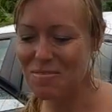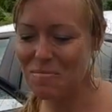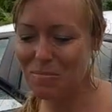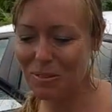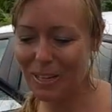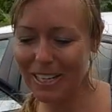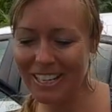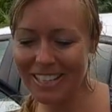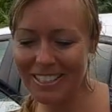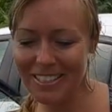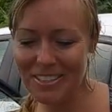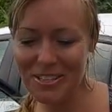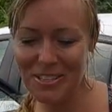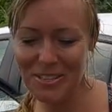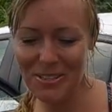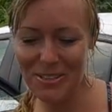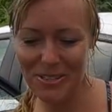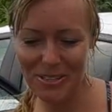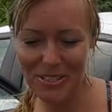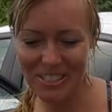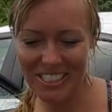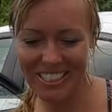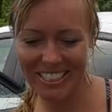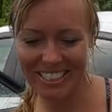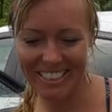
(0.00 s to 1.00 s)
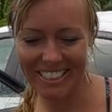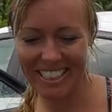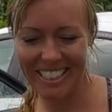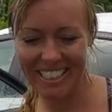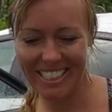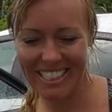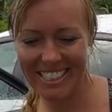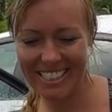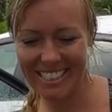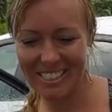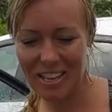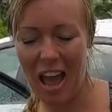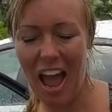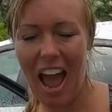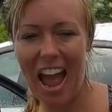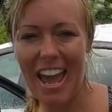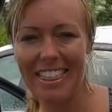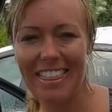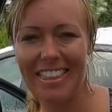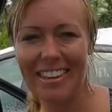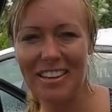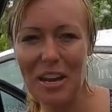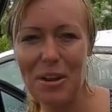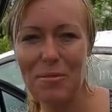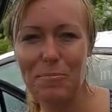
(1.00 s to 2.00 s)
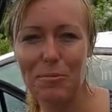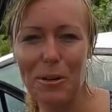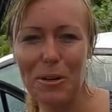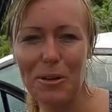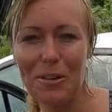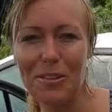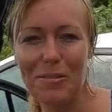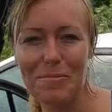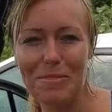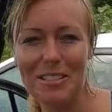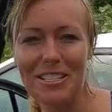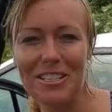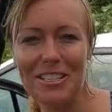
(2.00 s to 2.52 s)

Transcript: Brand new. I think I broke them